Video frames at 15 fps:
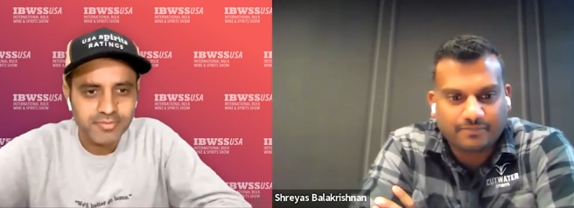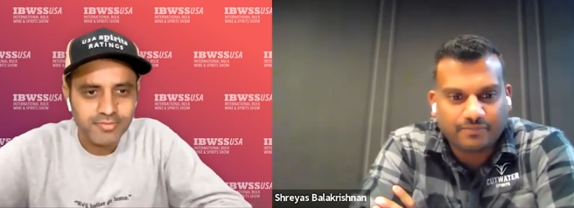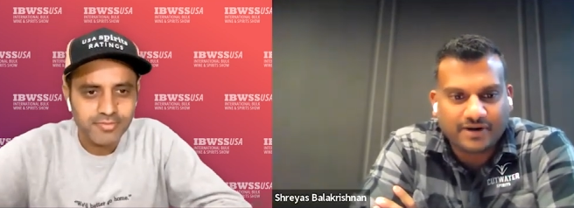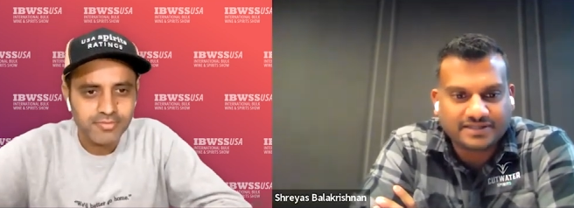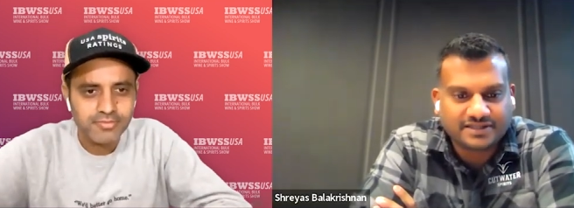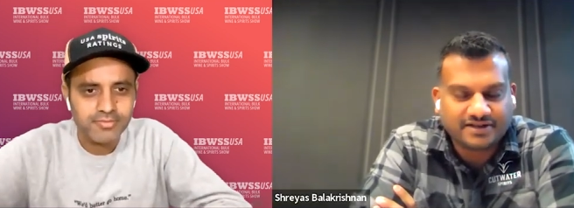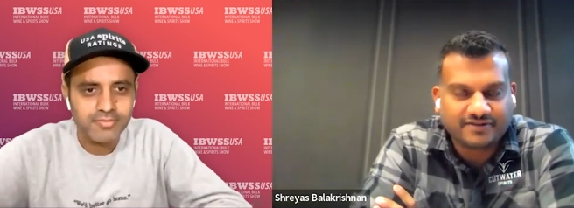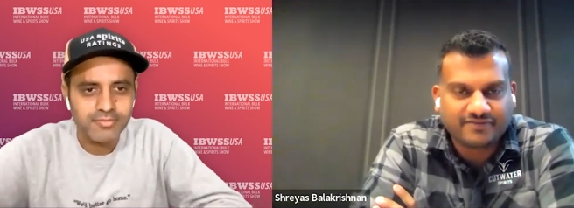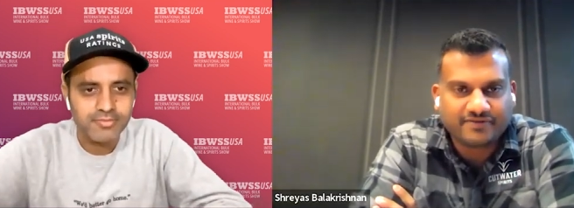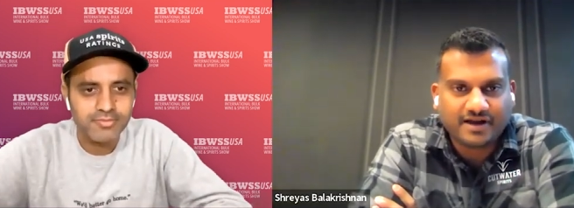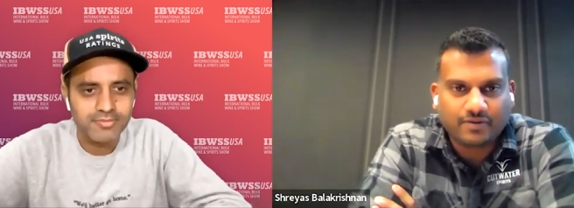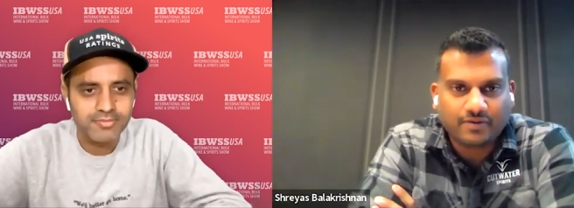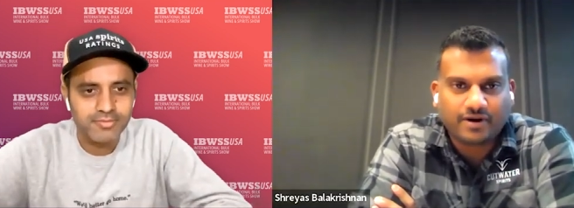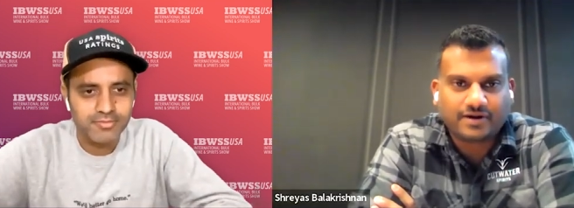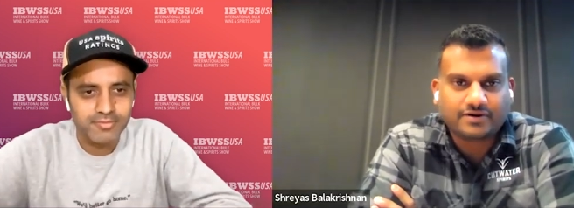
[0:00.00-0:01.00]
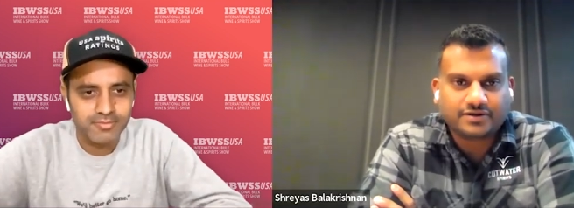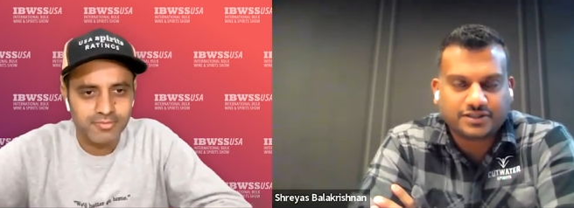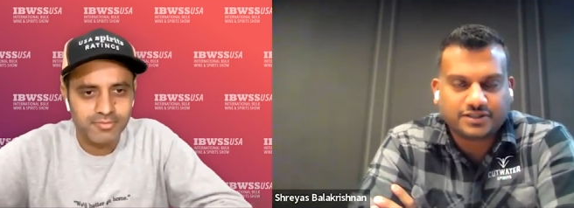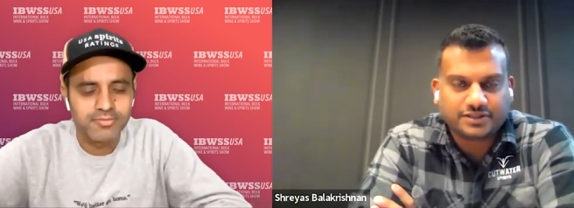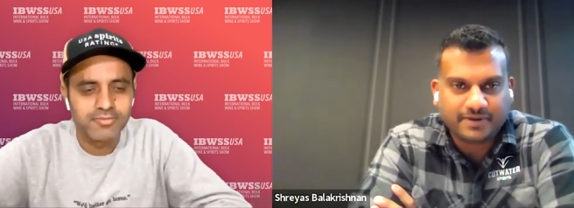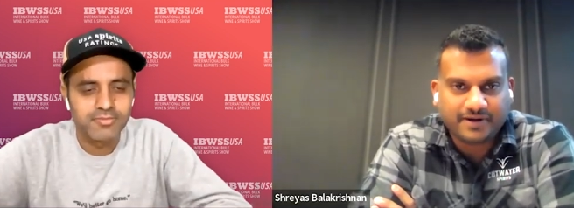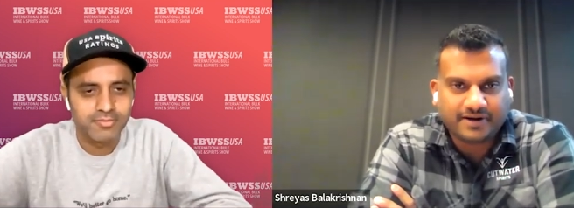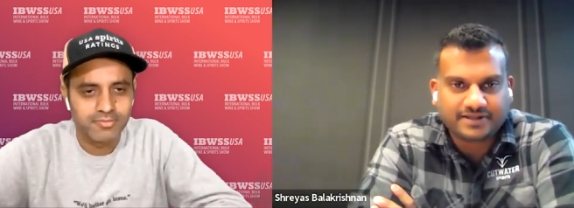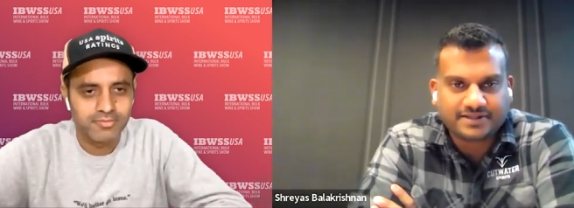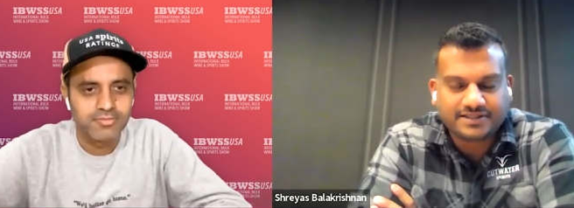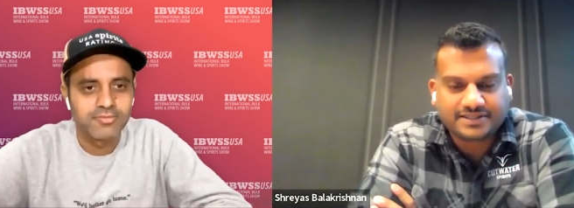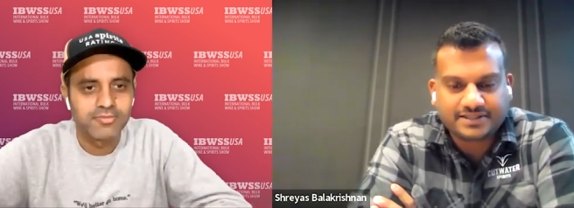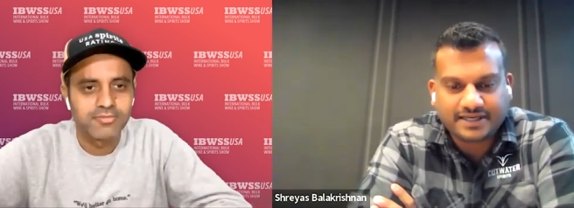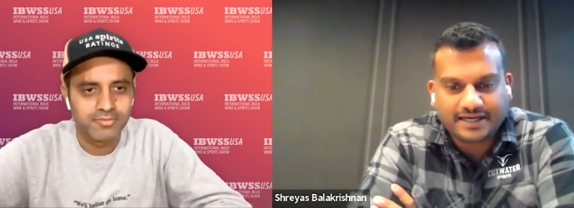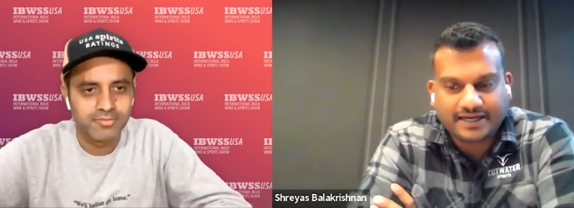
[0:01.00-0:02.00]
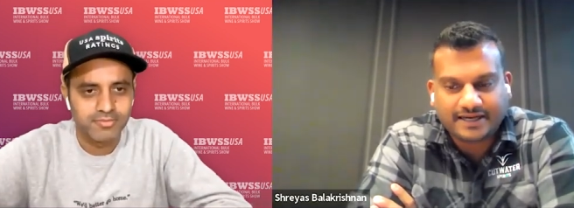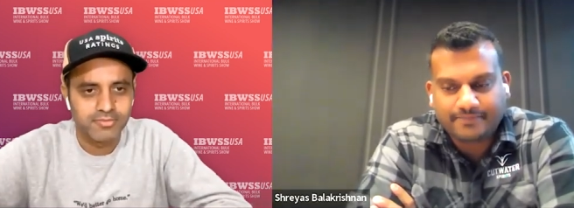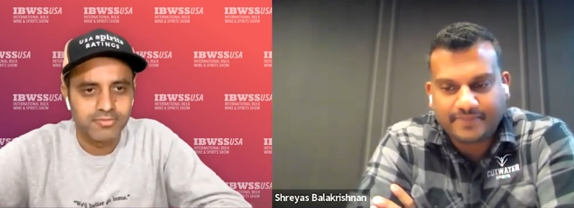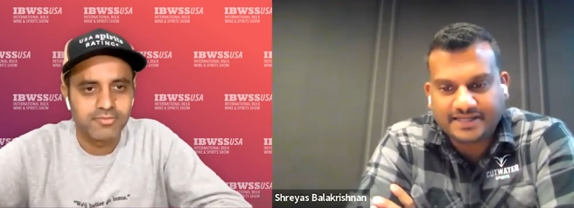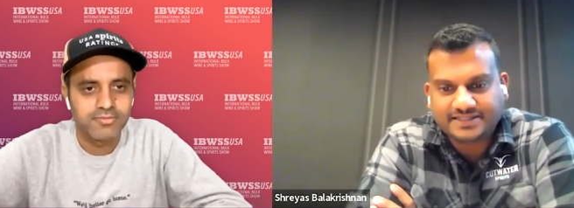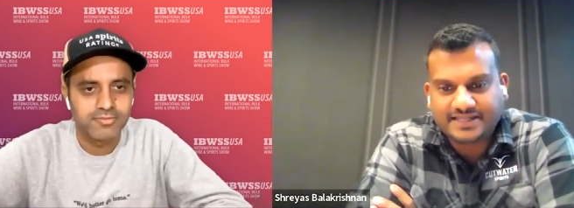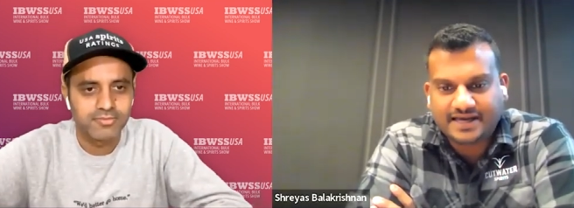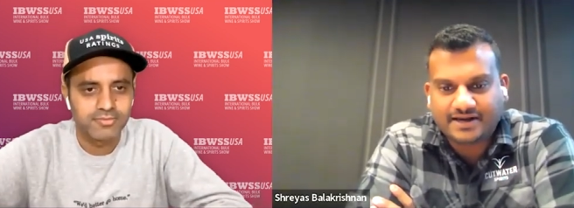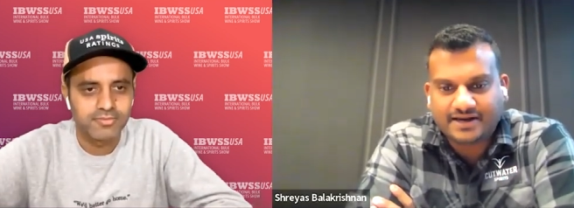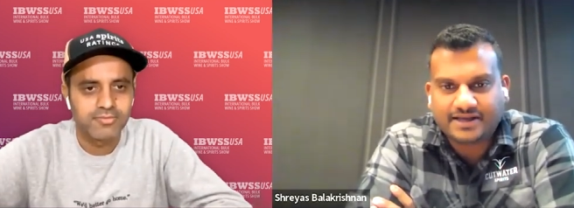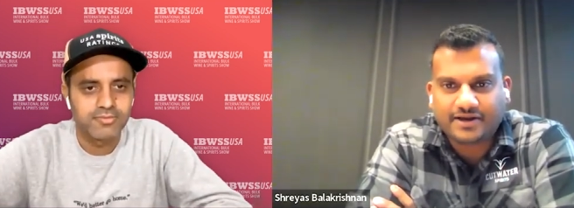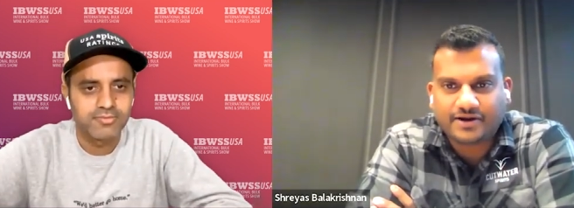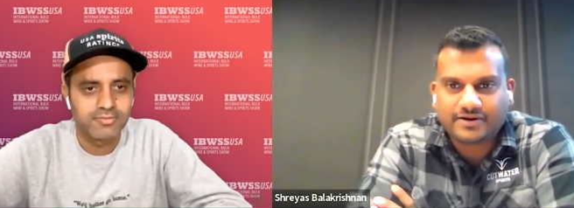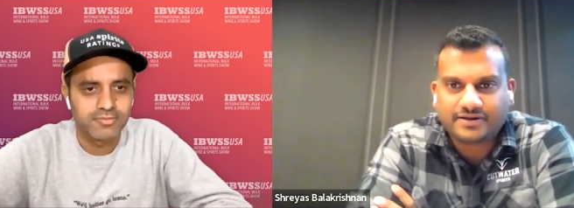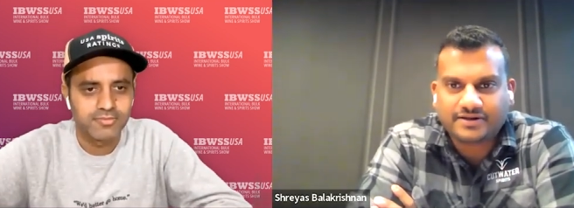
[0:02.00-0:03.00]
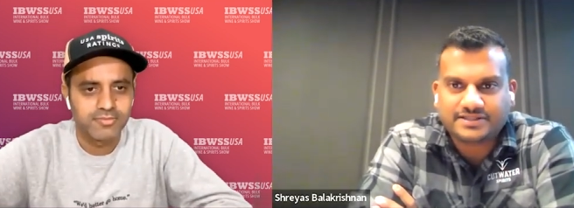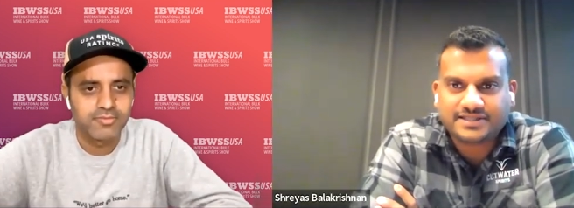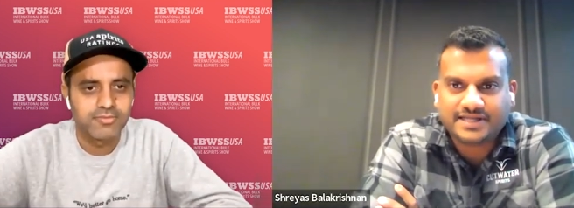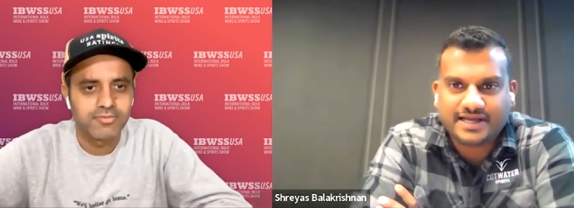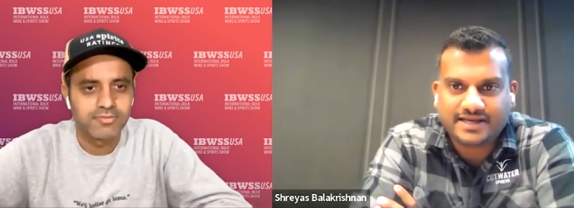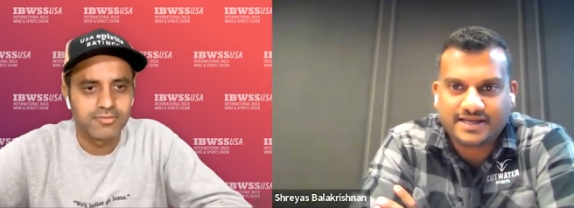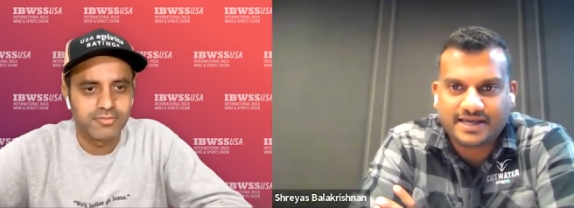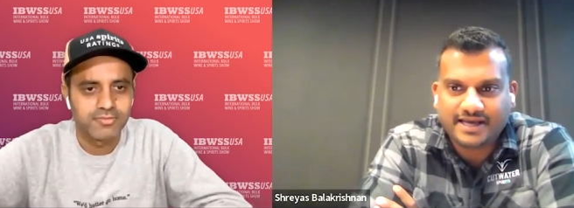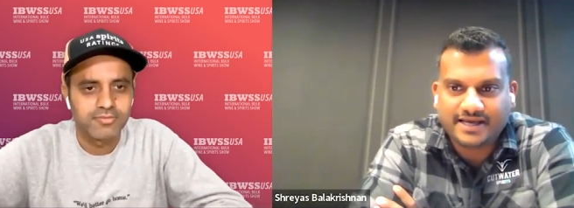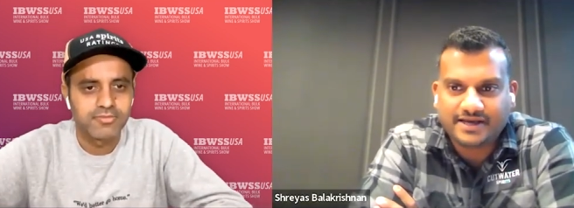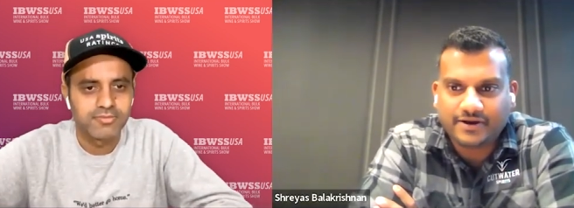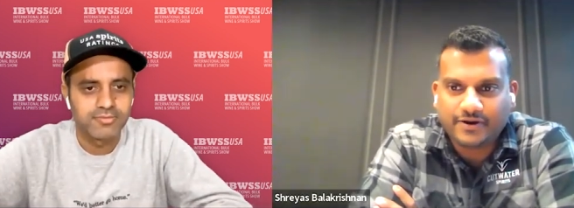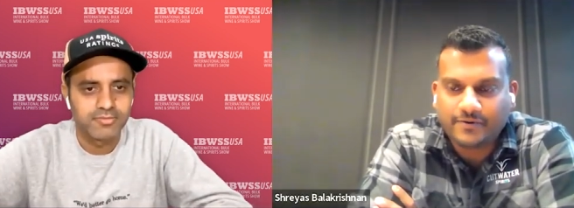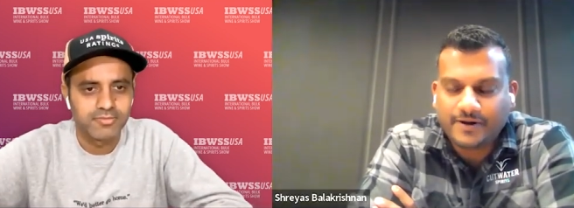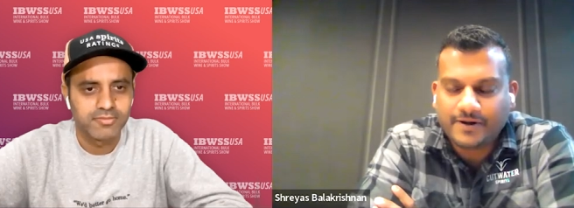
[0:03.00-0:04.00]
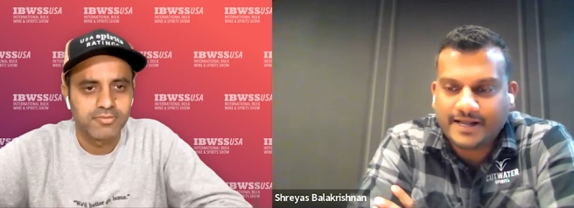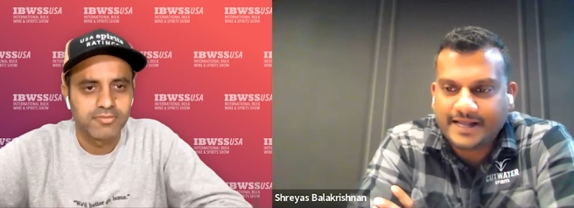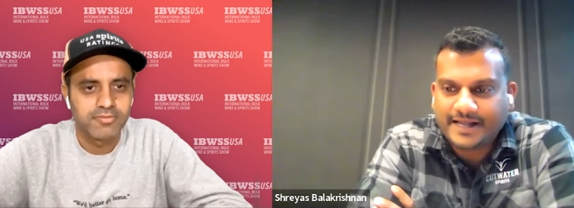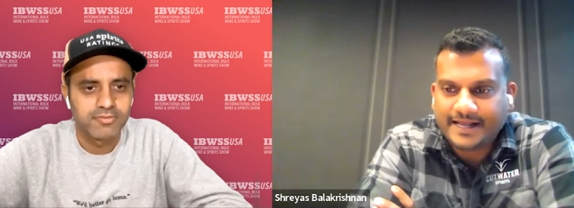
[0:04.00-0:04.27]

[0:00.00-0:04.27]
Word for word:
Speaker 1: the president of Cutwater Spirits uh, based out of here in San Diego.